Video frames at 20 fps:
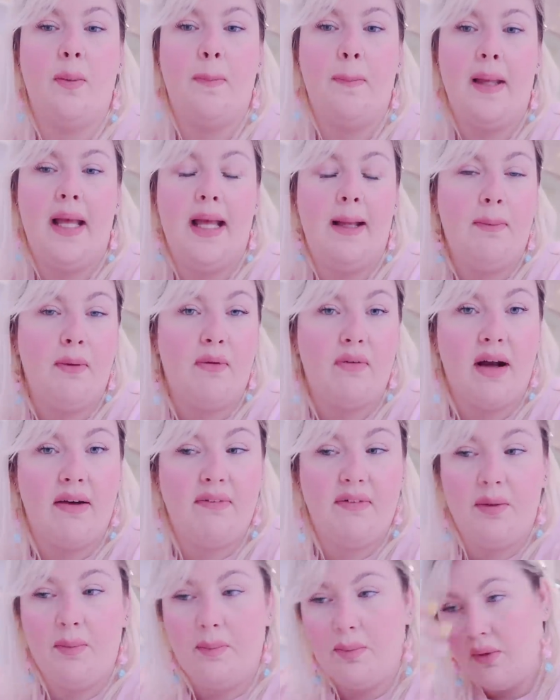on paper
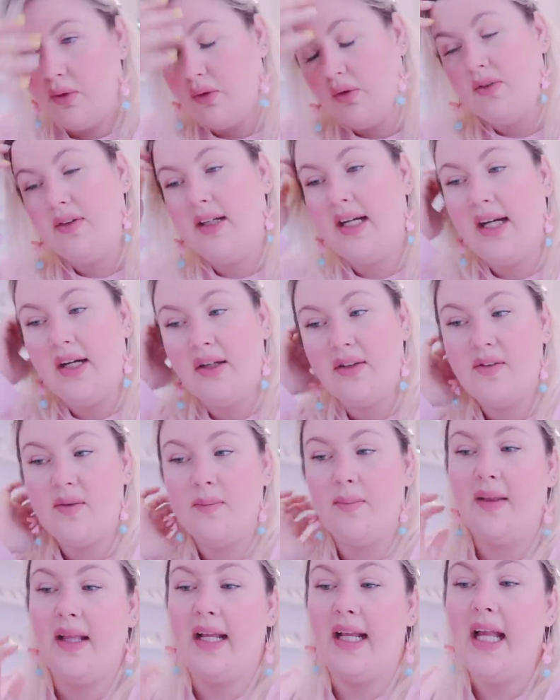rather than Procreate or
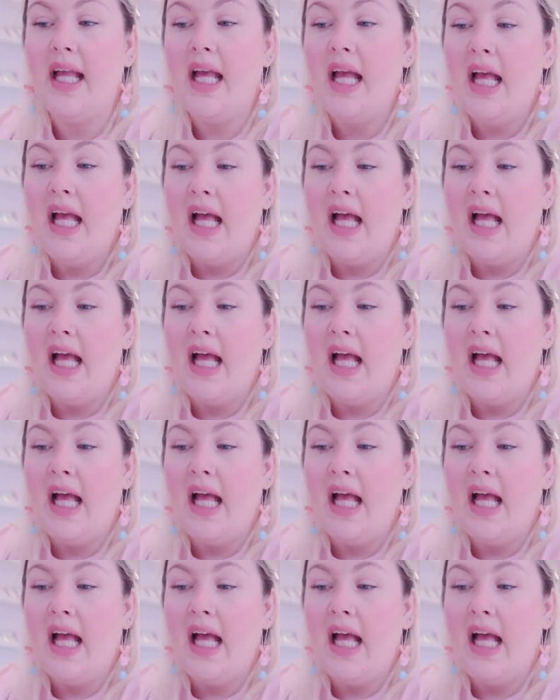something,